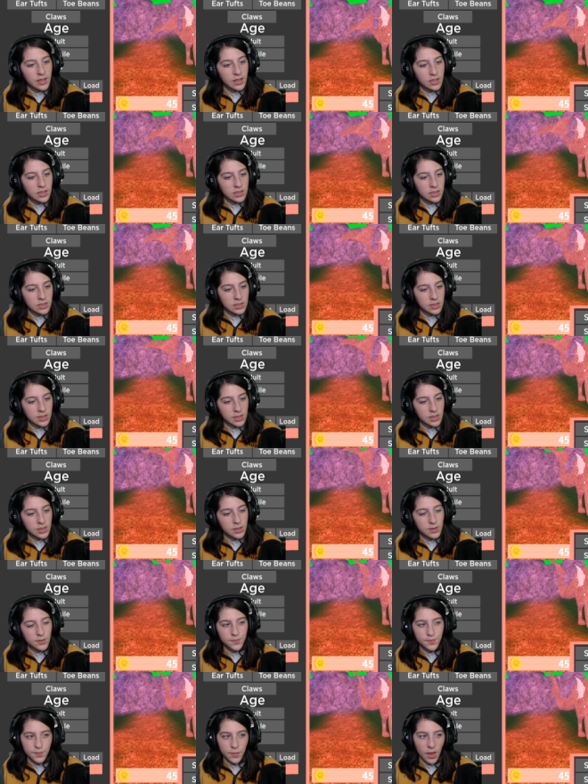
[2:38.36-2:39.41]
Let's see.
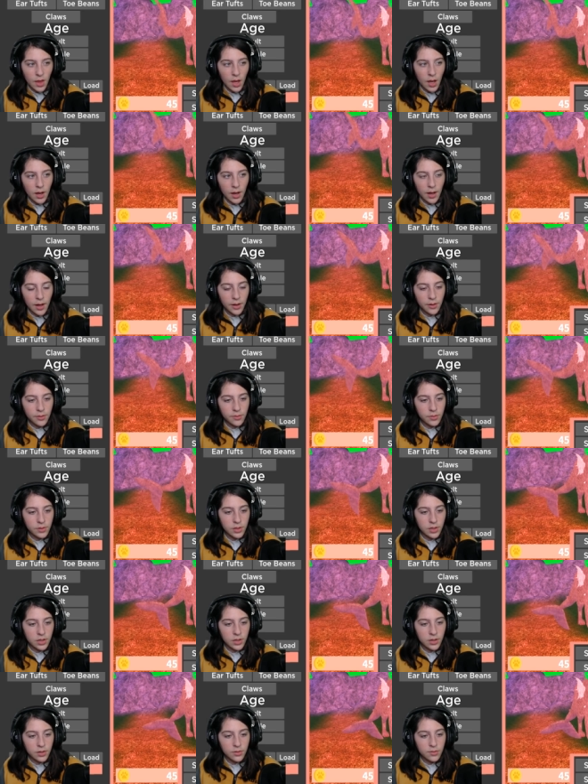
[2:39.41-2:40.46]
I
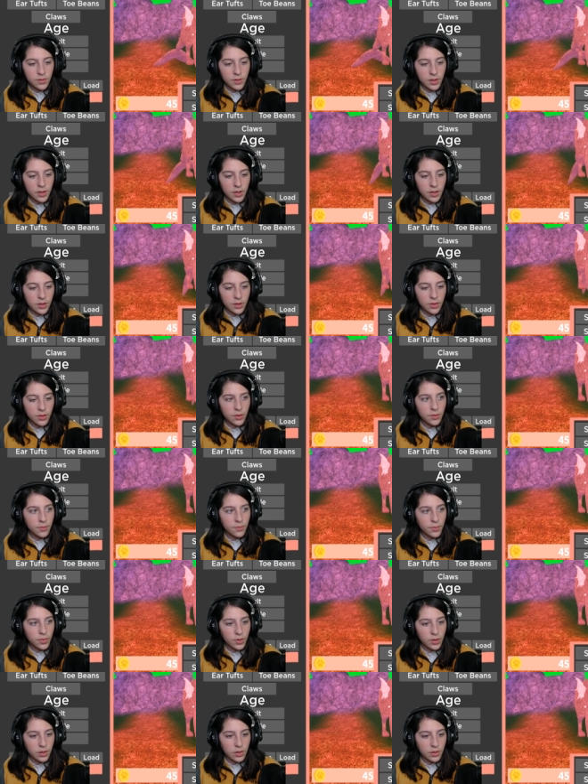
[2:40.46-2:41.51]
would go with
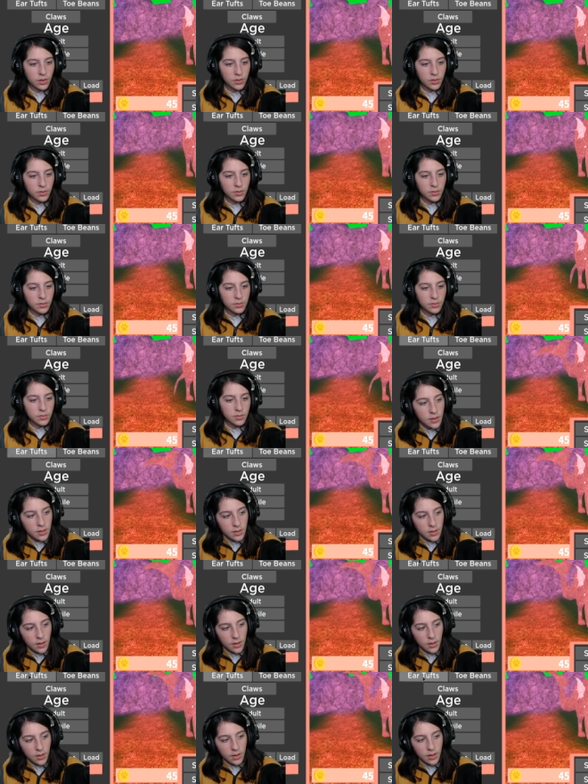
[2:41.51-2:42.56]
blue.
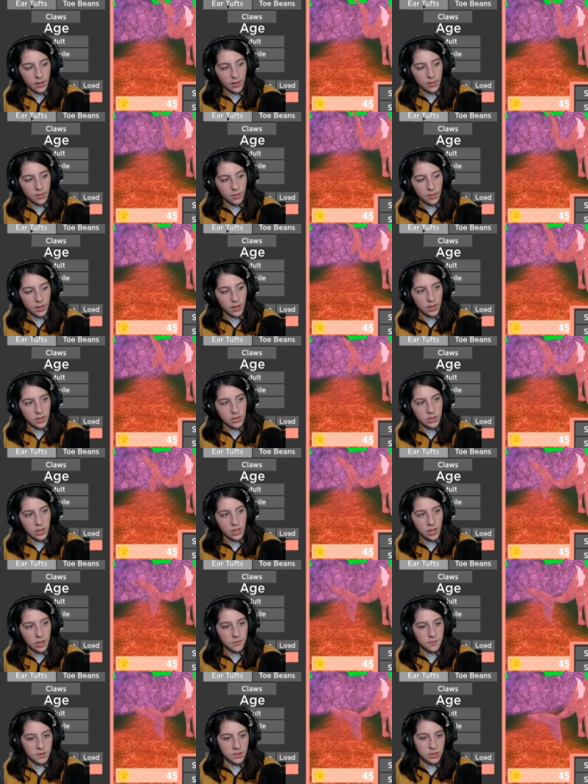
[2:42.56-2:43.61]
There we go. Ear
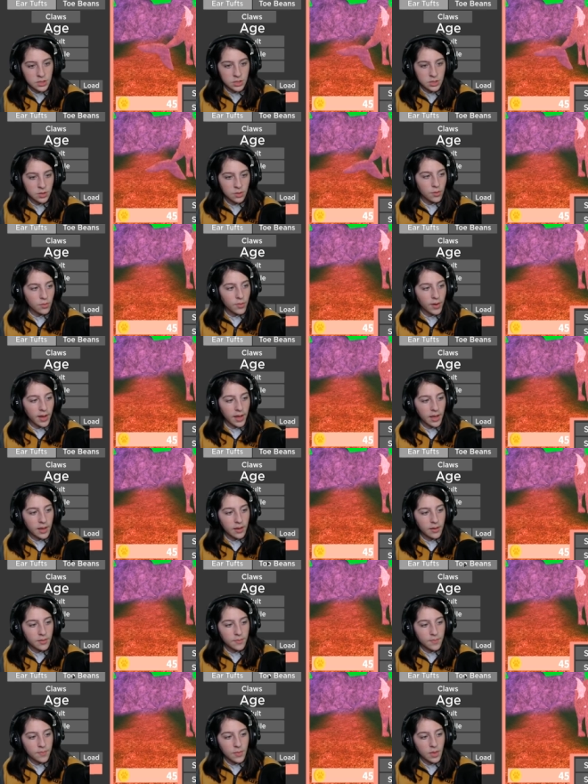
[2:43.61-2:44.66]
tufts, white.
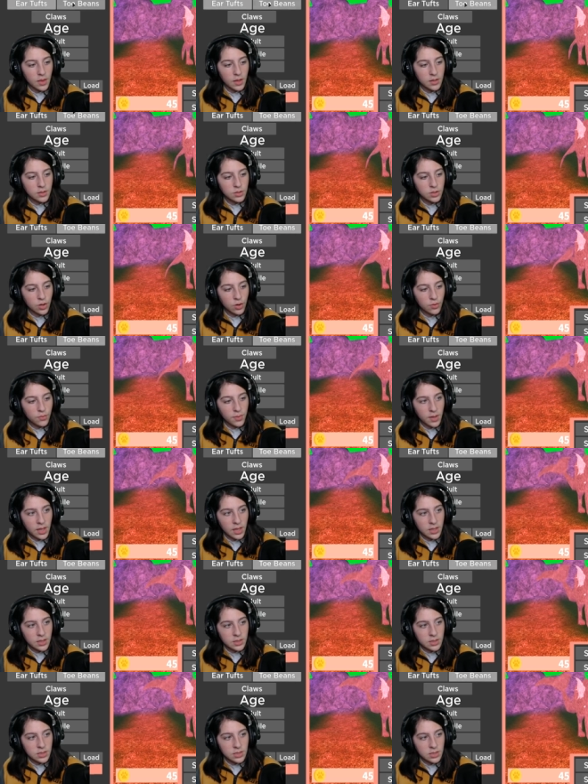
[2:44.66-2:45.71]
Toe
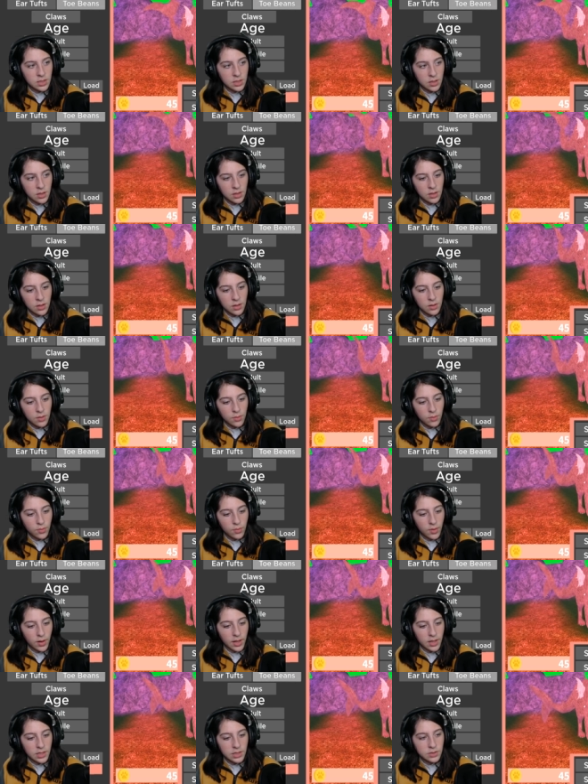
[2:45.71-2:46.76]
beans,
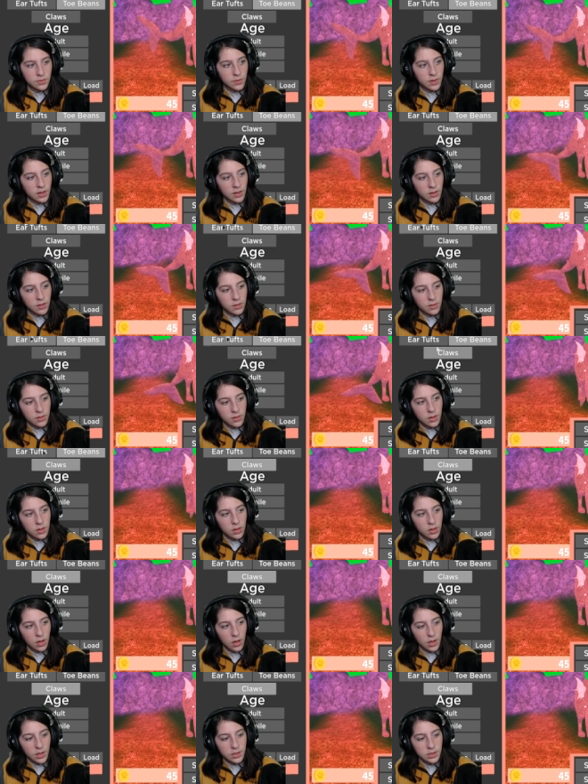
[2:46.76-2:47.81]
white as well.
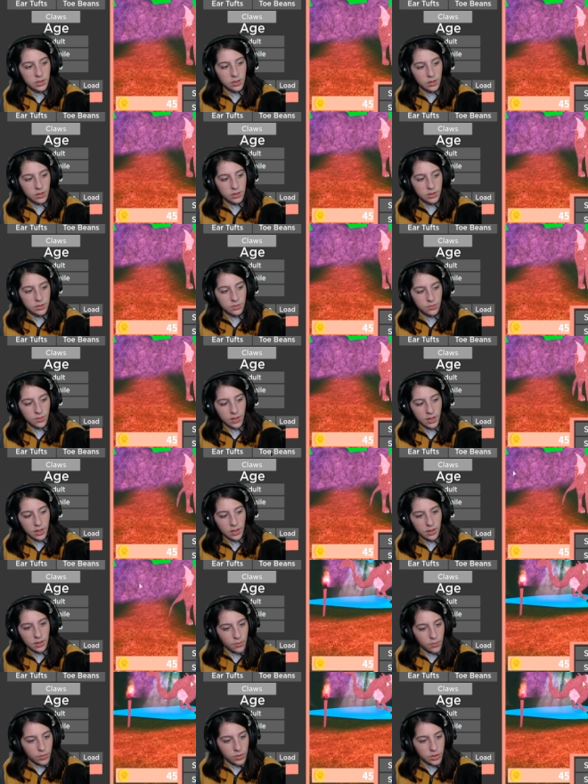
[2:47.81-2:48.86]
Claws, also white.
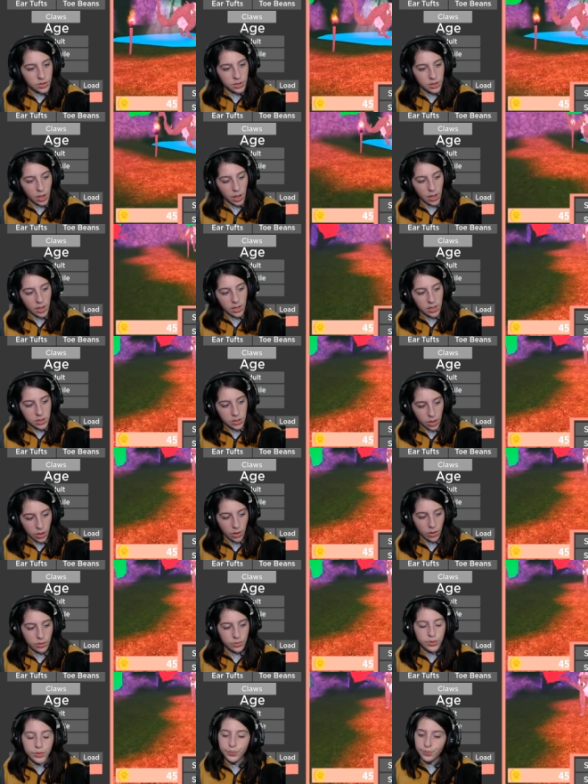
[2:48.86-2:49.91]
We'll stay an adult.